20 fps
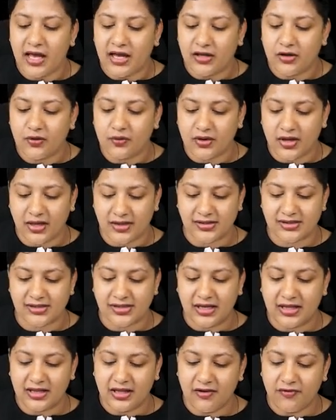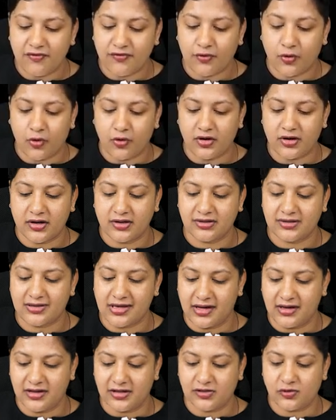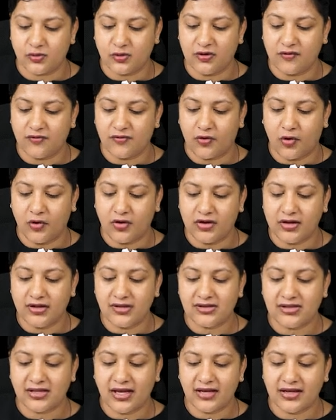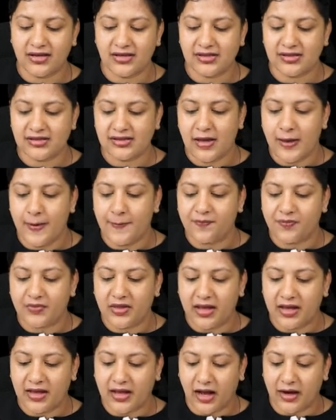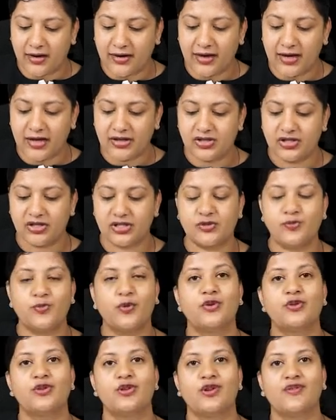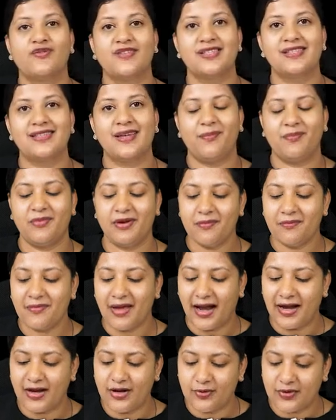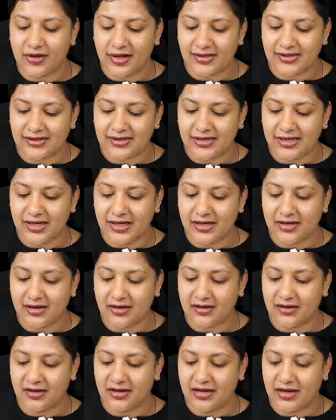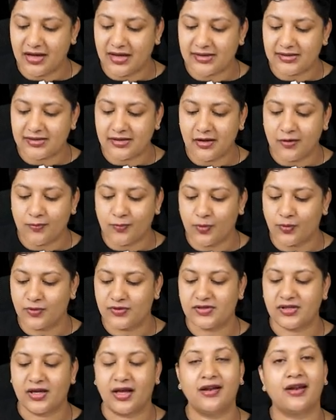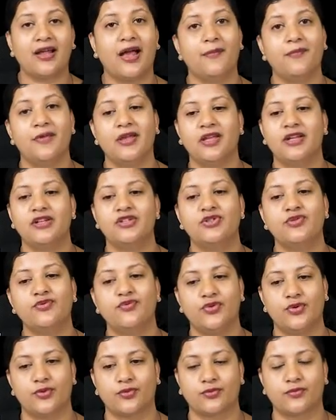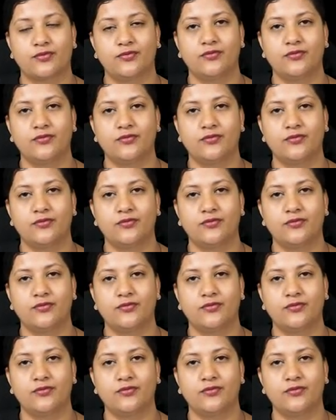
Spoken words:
You can see the frontal sinus. So the frontal sinus, the cartilaginous portion of the septum, and you can see here the nasal bones are coming into view.